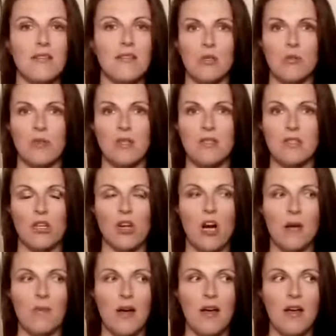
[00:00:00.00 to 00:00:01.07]
to release the
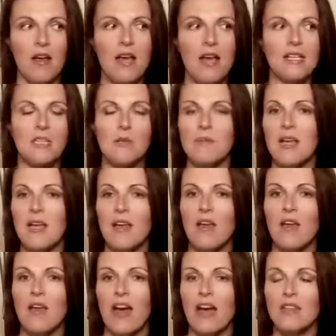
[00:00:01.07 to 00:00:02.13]
karma, to
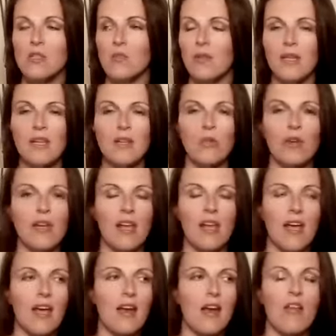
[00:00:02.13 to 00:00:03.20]
me, that's really
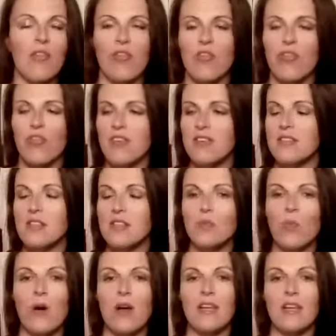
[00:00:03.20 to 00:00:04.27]
looking at, this is
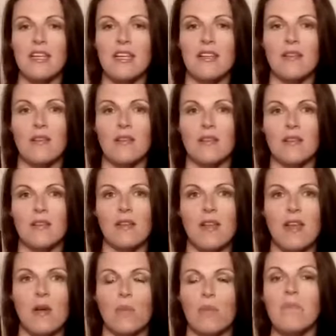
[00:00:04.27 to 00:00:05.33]
what
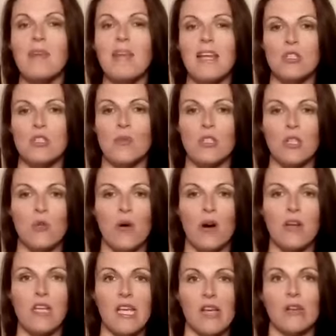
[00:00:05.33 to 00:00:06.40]
it means when you are
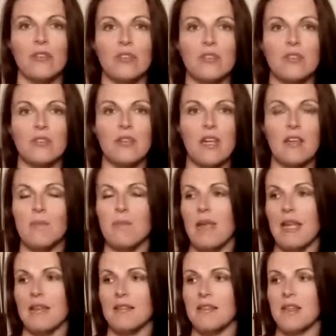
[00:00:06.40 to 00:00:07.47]
healed. It
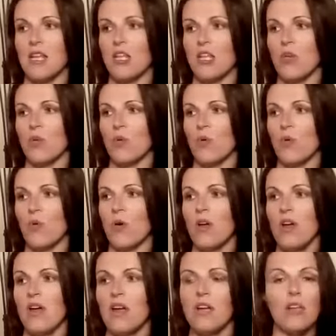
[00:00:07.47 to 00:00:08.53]
means that
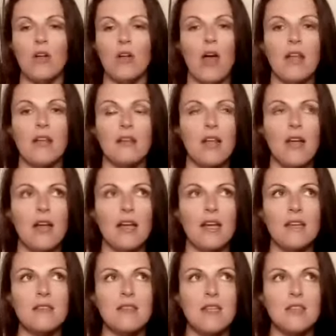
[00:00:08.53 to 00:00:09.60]
and I
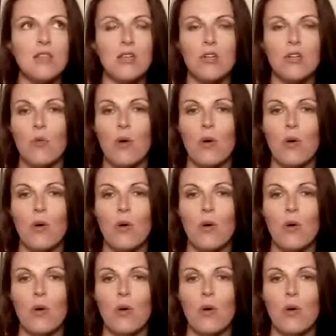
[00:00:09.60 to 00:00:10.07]
guess that's a good